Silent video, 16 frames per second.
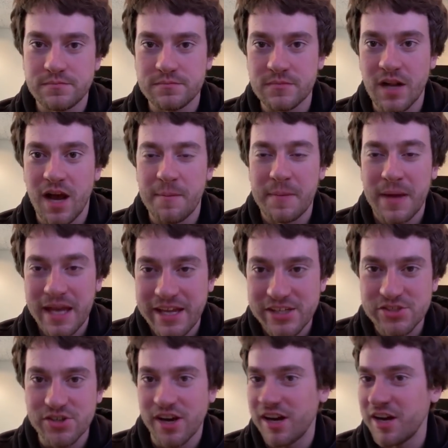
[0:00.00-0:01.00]
Uh,
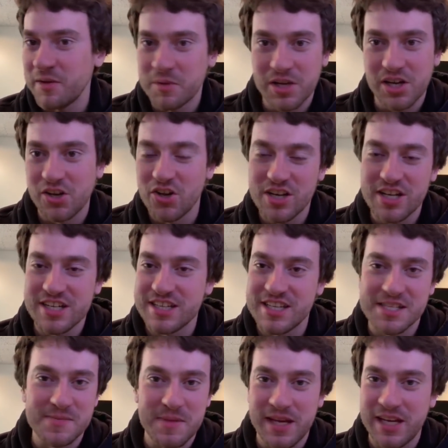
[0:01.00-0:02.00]
Mahindra, all right, we're going to look into
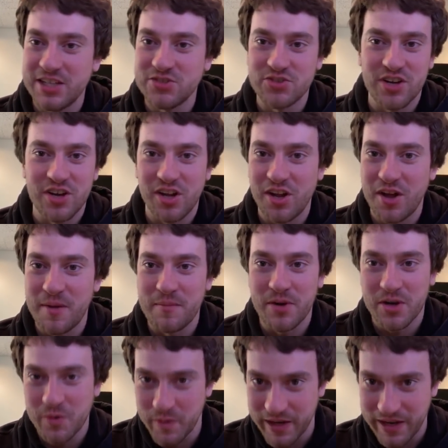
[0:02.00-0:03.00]
this Mahindra
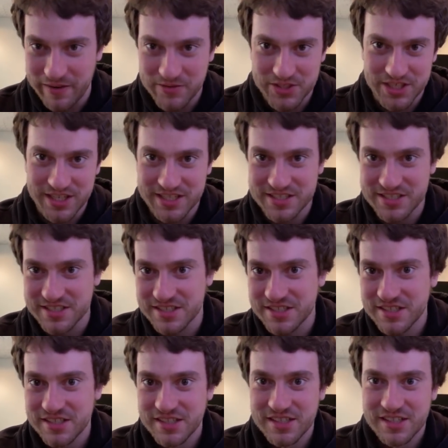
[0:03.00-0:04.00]
Colombo, whatever it is.
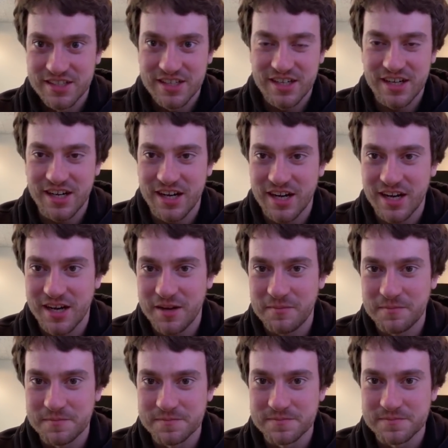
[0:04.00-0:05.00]

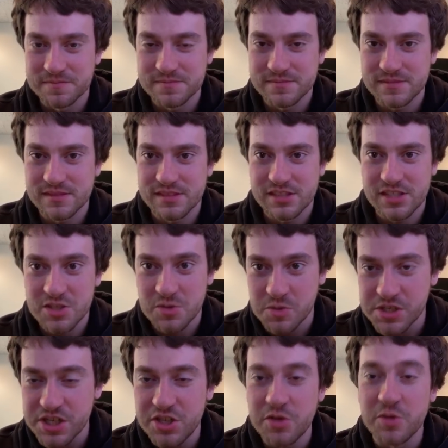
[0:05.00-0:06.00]
Um, does it
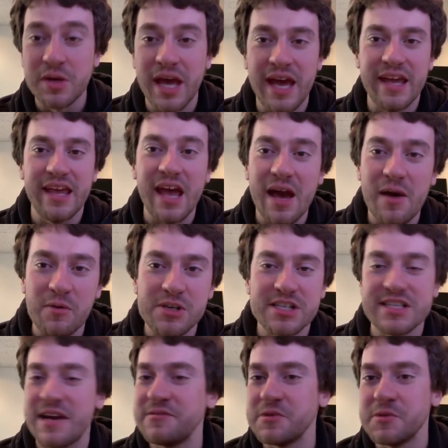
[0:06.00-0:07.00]
work in UK? Yeah, it
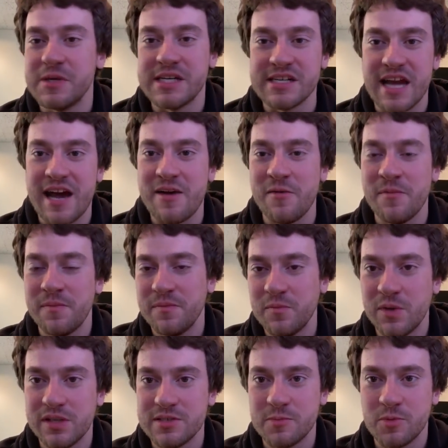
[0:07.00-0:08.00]
works everywhere now.
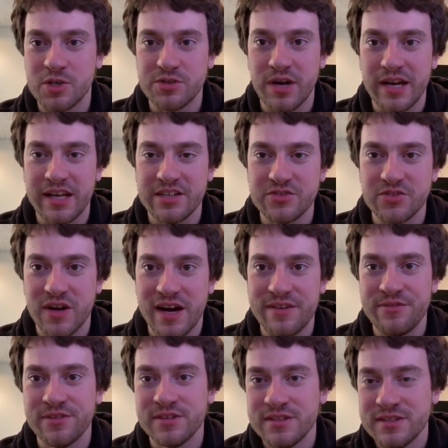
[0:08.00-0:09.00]
We support right-hand
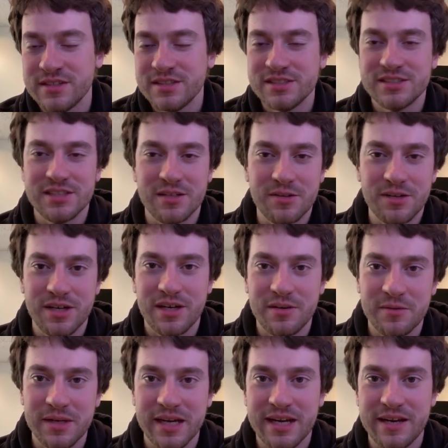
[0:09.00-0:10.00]
drive, so uh,
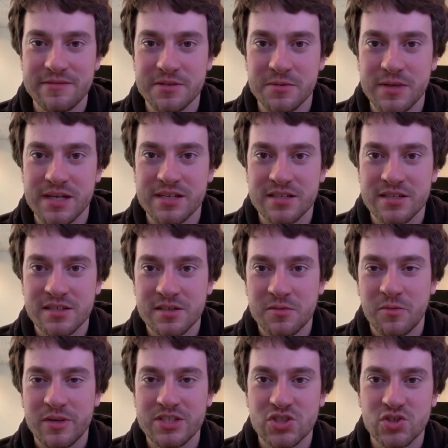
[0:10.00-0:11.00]
we got everywhere.
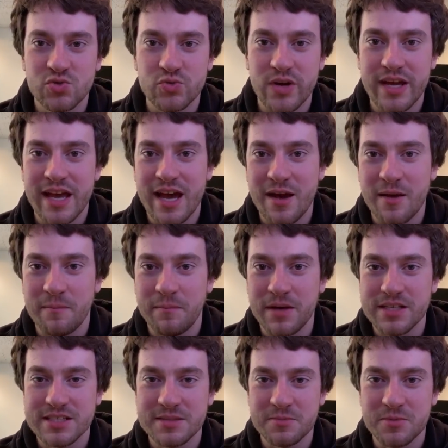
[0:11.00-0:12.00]
When is Greyhound
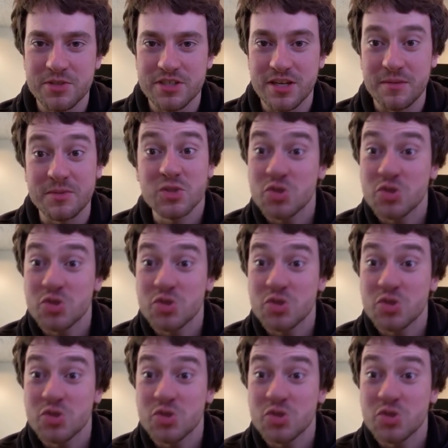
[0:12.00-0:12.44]
bus support coming.